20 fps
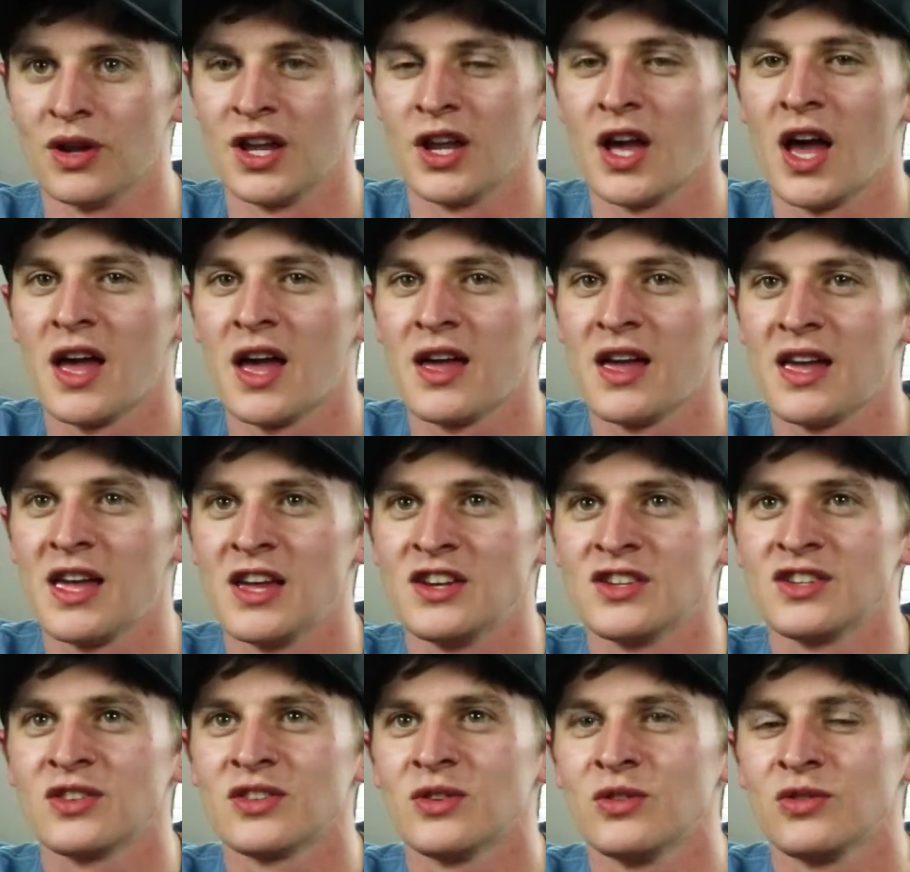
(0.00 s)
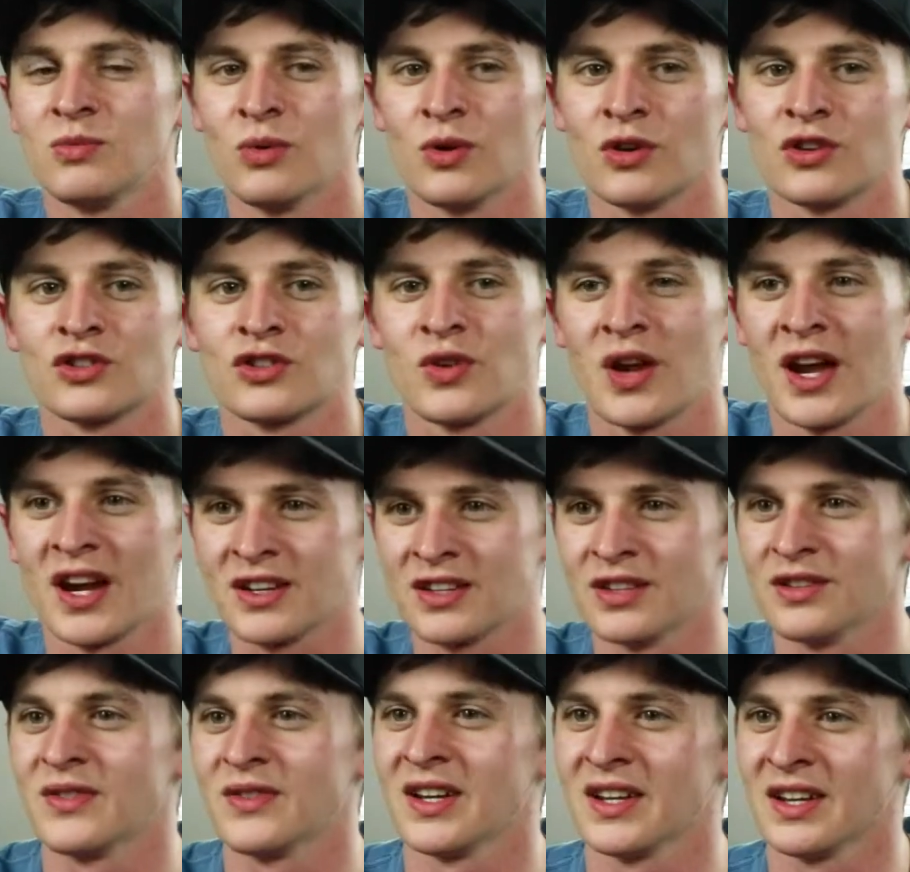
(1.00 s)
it was more
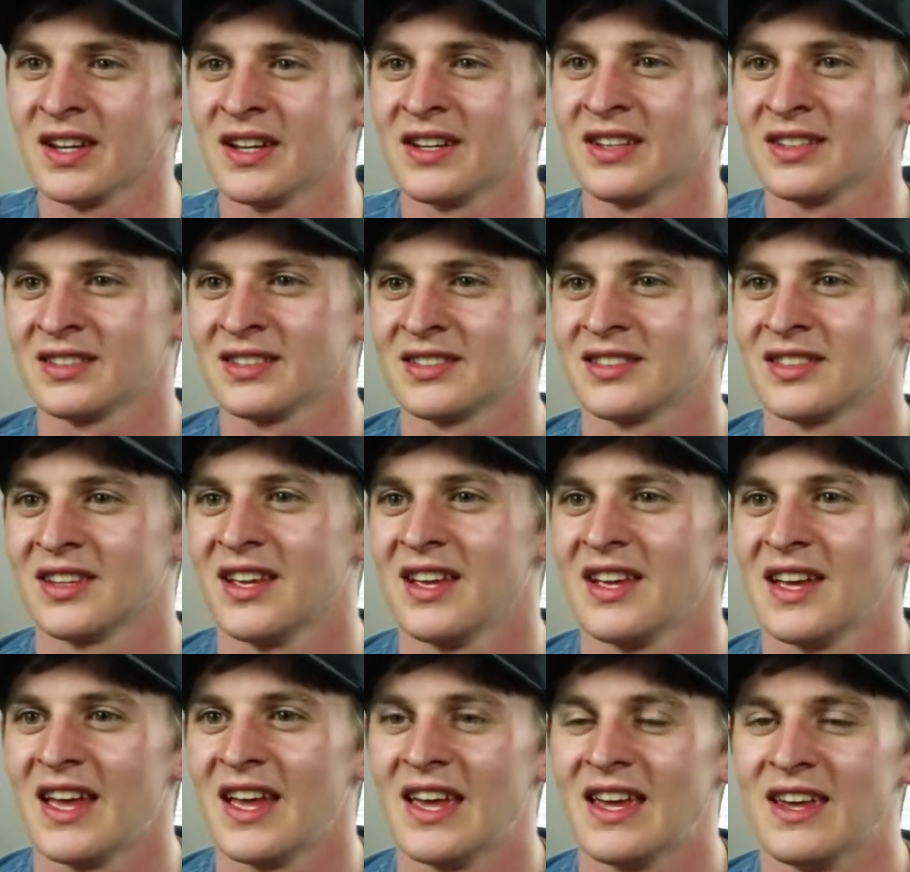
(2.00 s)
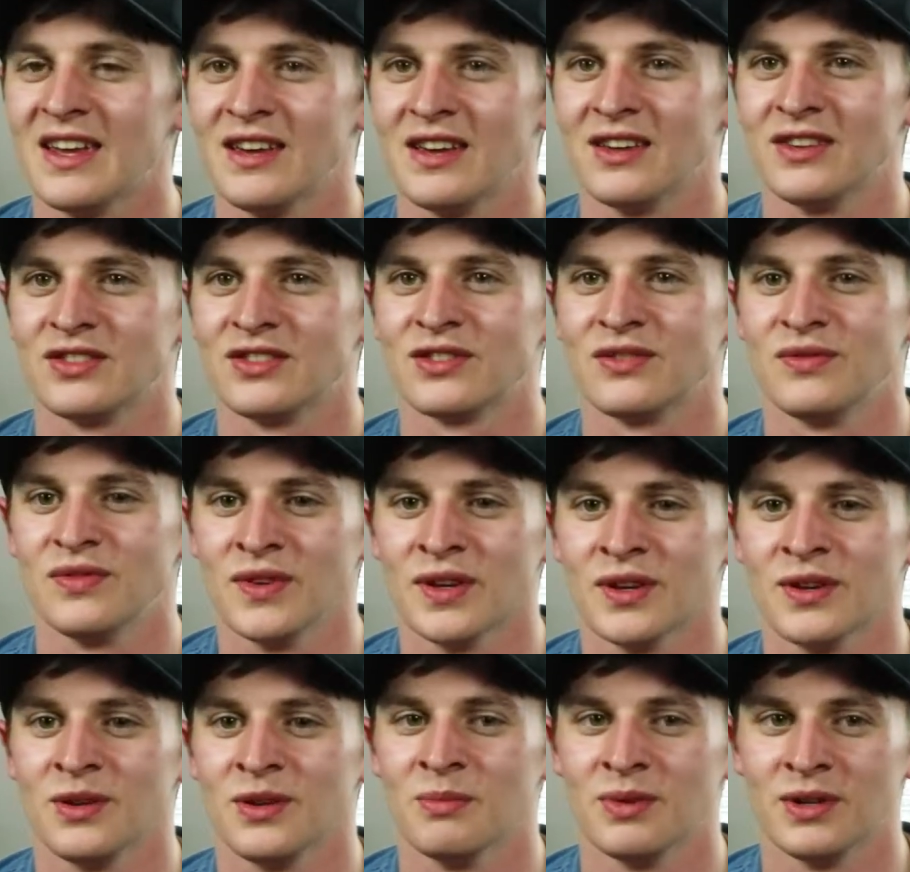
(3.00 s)
attractive, I guess, and just
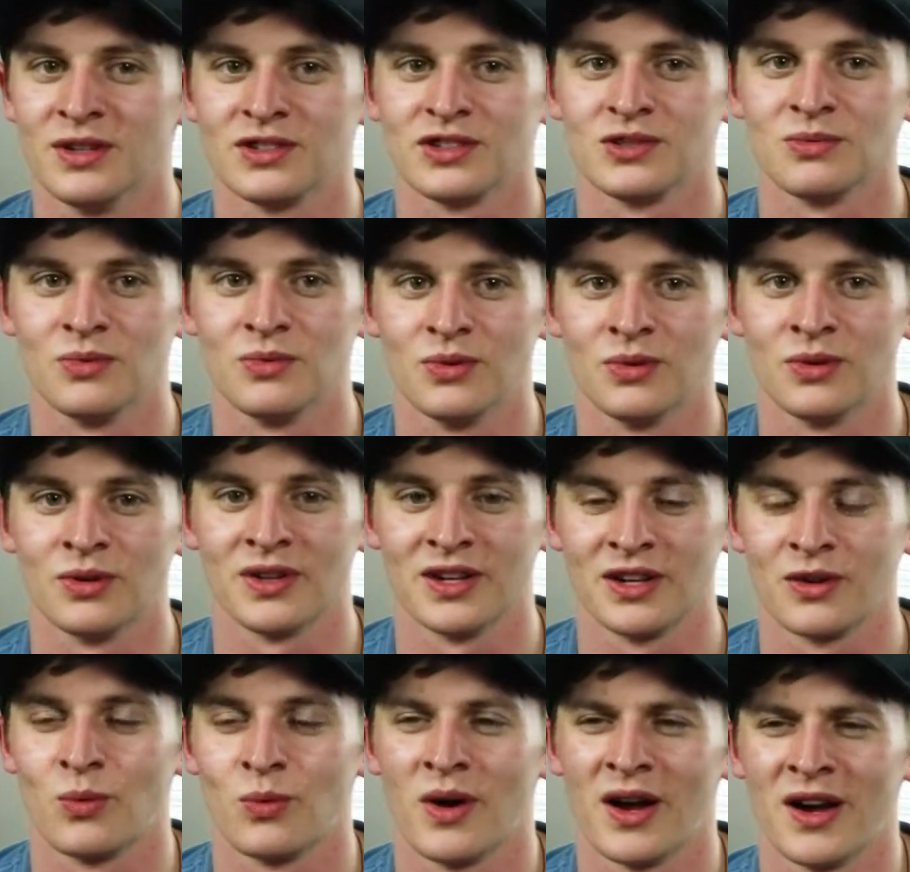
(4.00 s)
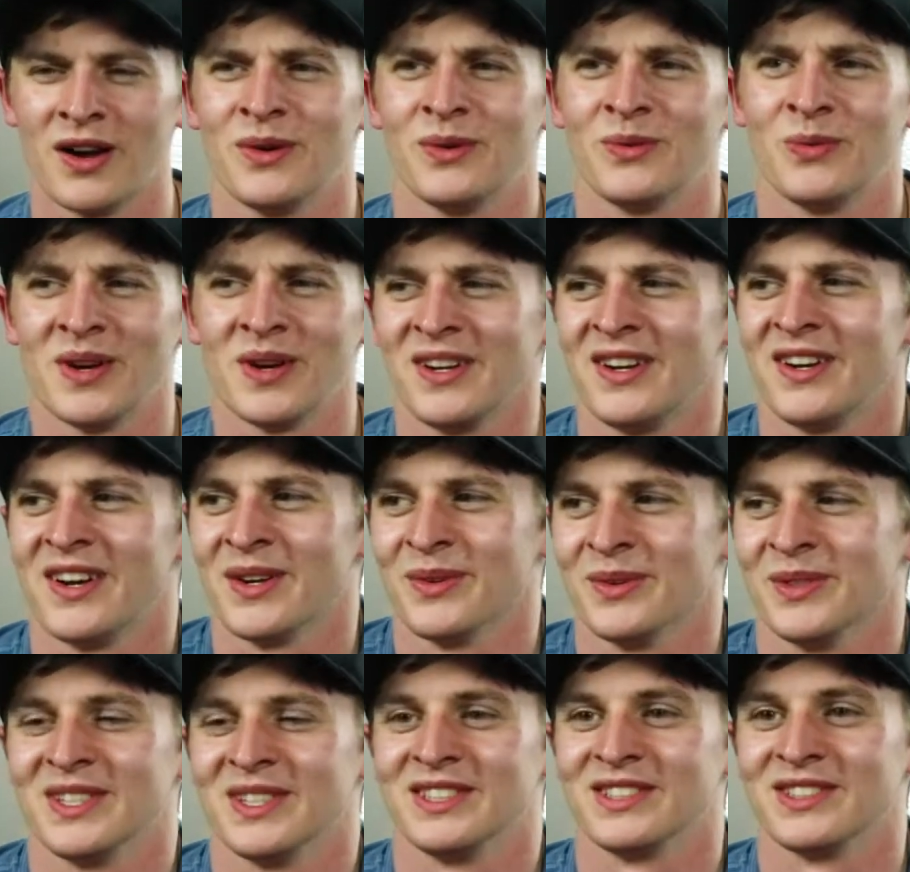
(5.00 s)
very much more like, wow, why didn't I
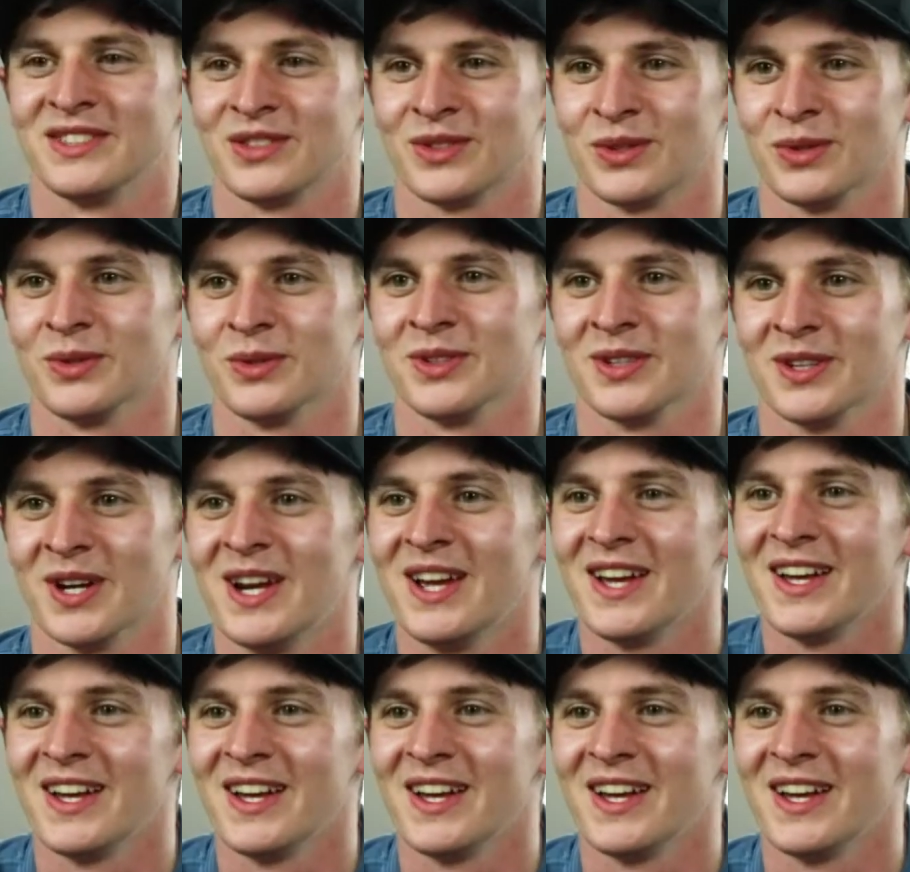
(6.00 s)
realize this earlier?